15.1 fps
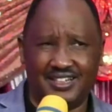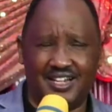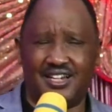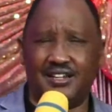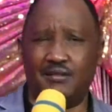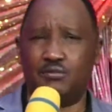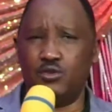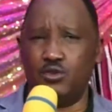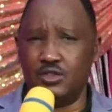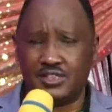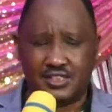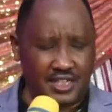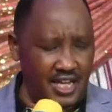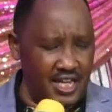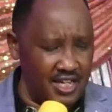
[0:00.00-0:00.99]
And I'm not
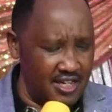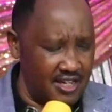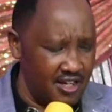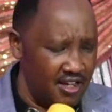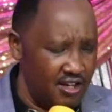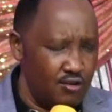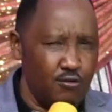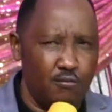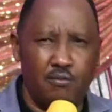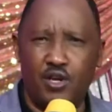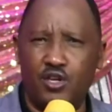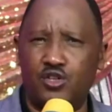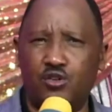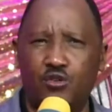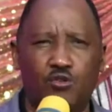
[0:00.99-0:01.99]
saying you
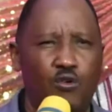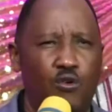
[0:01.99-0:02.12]
mention